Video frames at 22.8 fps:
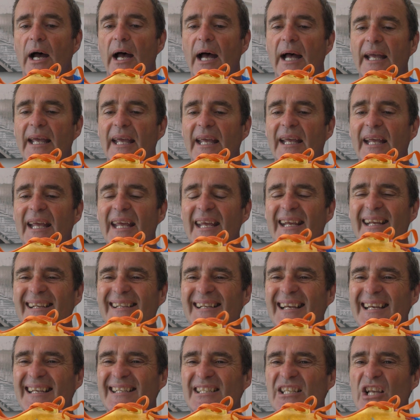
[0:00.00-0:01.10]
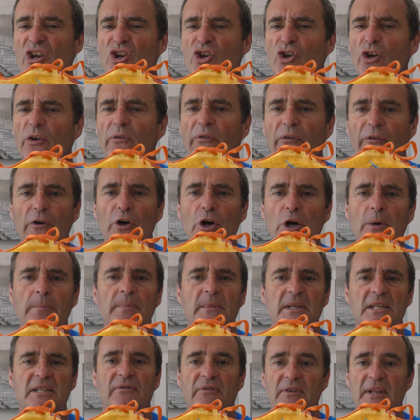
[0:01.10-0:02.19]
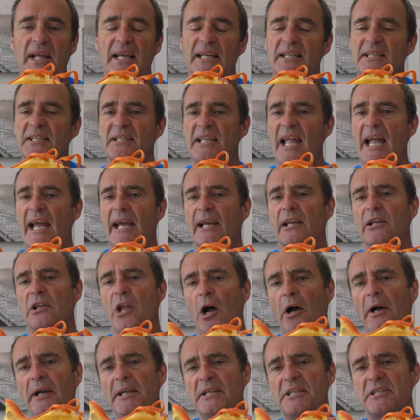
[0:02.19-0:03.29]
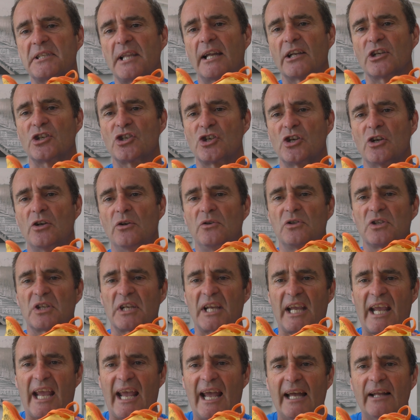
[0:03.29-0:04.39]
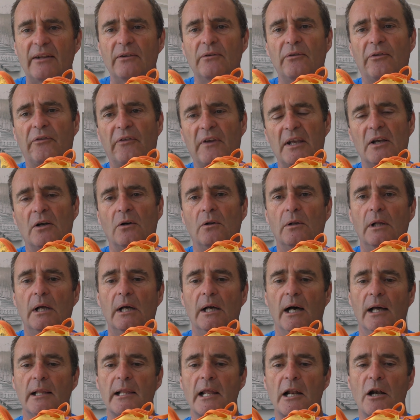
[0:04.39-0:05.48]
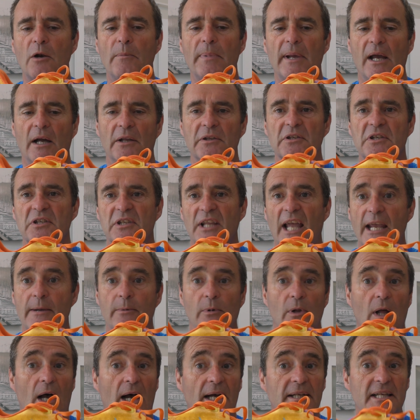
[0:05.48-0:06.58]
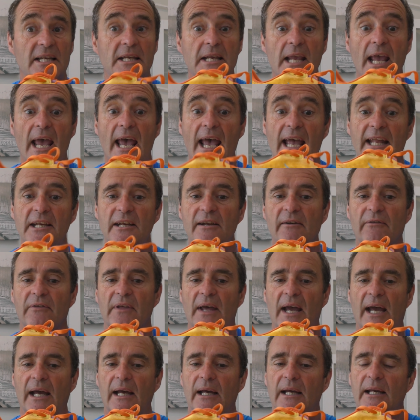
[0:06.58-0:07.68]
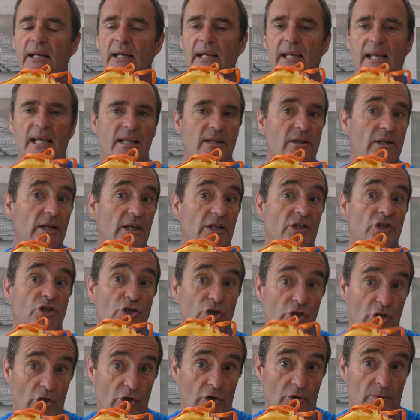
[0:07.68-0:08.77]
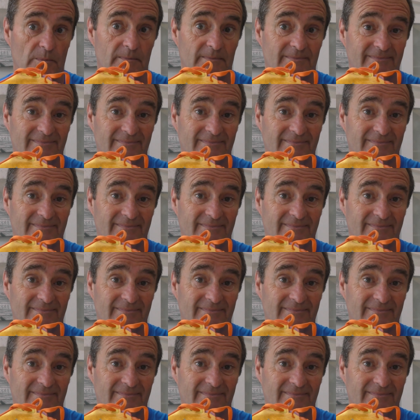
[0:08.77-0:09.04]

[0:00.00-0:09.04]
it's a good firmness for that stack, and high stack shoes can feel a little bit unstable. I didn't get any of that in this shoe.